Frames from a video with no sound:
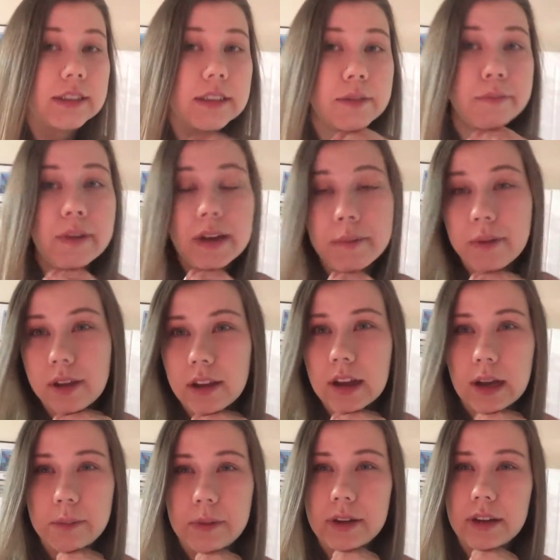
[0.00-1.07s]
did my
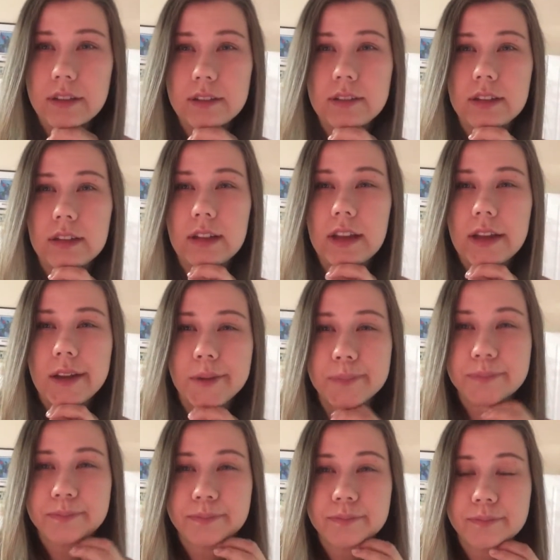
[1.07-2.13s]
makeup. I just did like
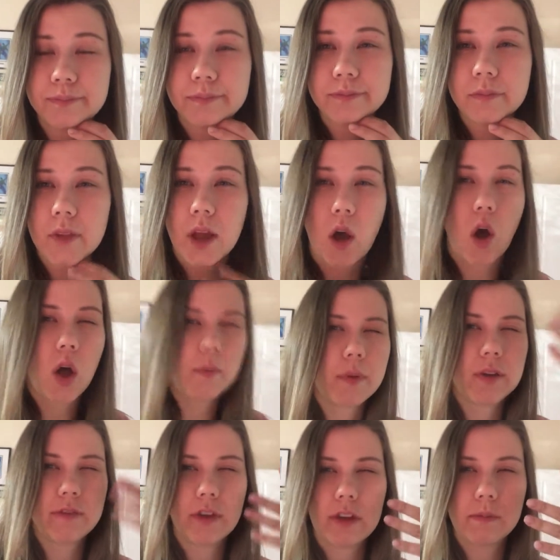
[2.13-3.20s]
all
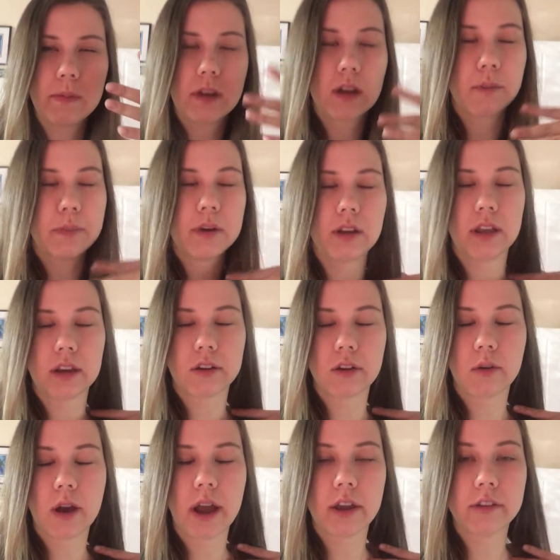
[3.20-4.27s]
my face makeup and like no
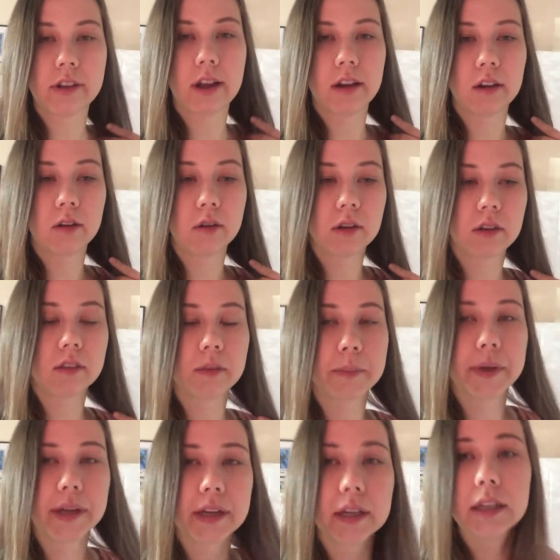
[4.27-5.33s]
eyeshadow because I'm
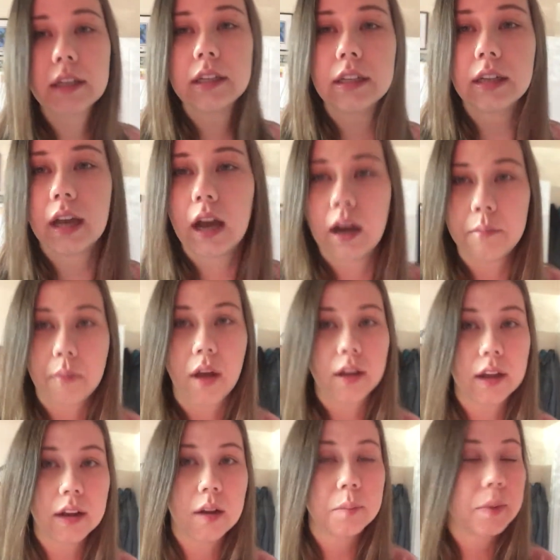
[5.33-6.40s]
like, I'm not
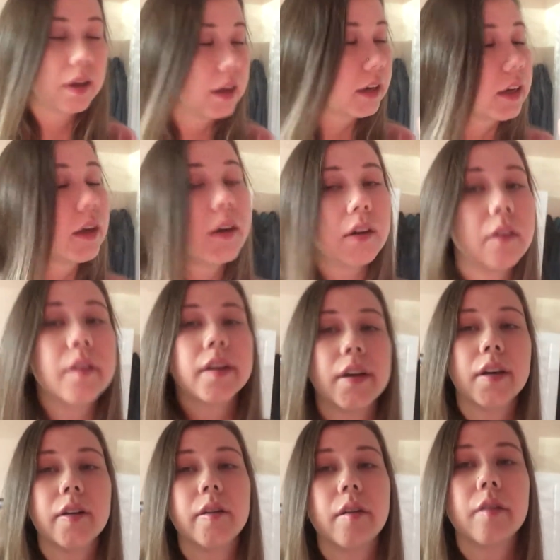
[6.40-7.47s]
getting up any
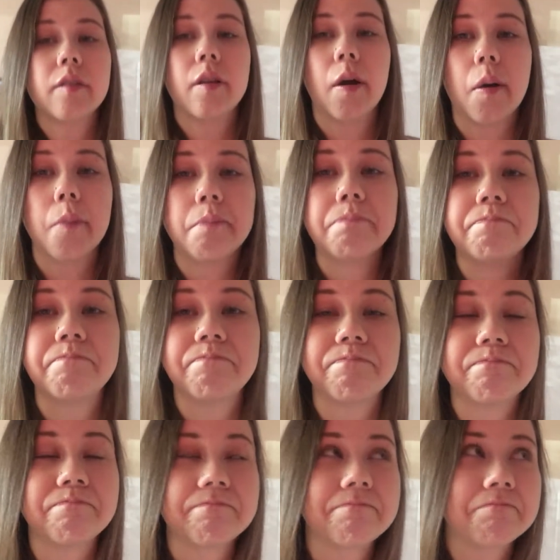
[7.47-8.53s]
earlier. So,
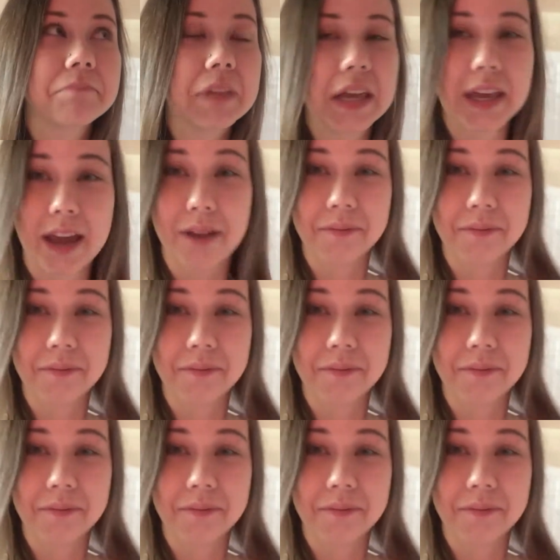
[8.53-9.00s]
yeah.